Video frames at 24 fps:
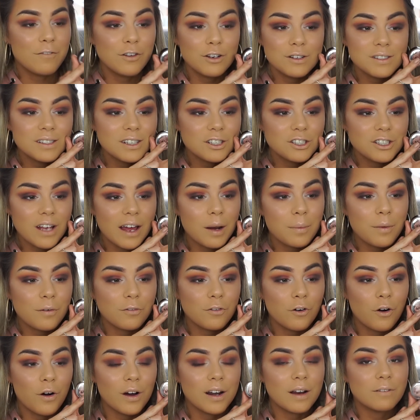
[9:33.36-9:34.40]
I've used this shadow
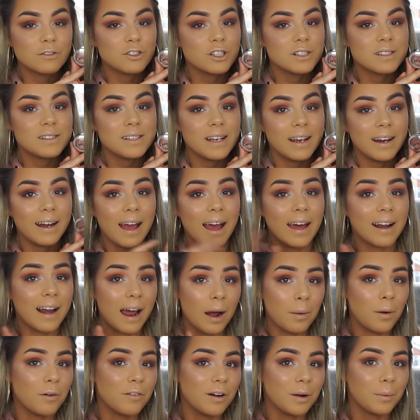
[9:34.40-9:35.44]
before and I've just seen it and
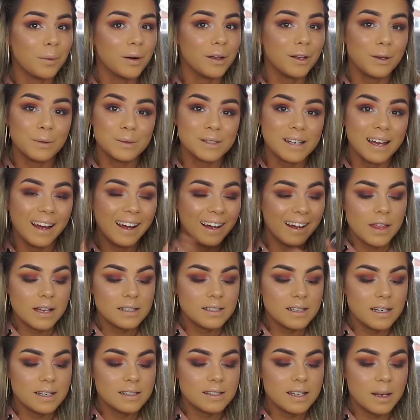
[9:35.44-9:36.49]
now I really wanna use it.
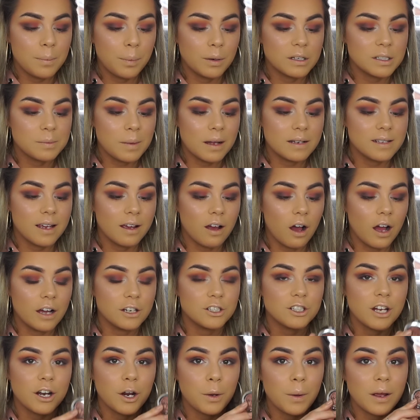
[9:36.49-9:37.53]
This is the Prismatic
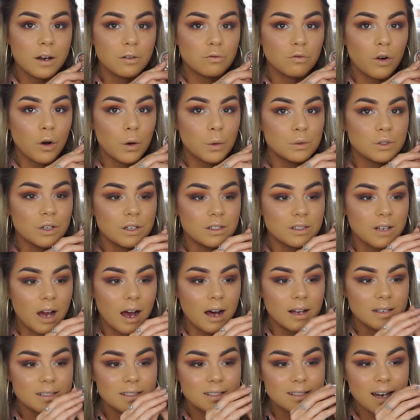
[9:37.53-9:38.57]
Eyeshadow in Rose
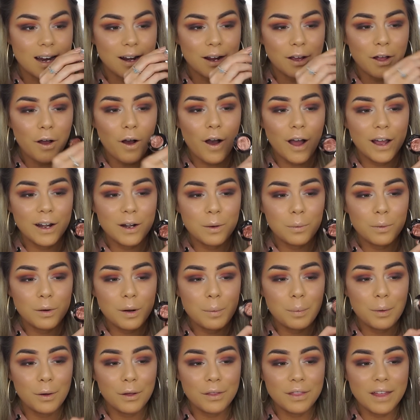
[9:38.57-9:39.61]
Dust and I kinda
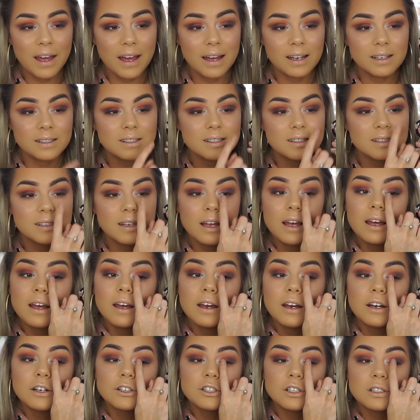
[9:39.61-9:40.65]
wanna put this
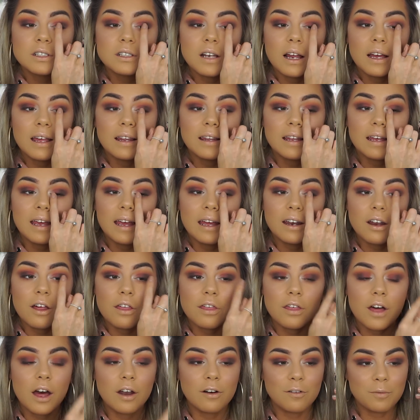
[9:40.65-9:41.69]
just like in the inner
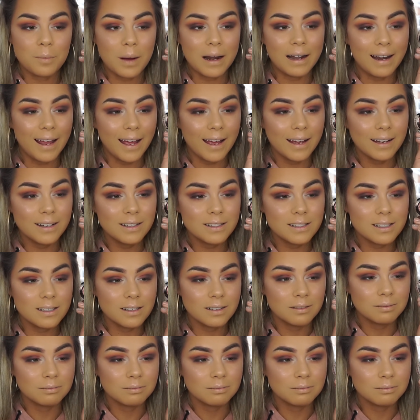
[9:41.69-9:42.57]
third of my lid.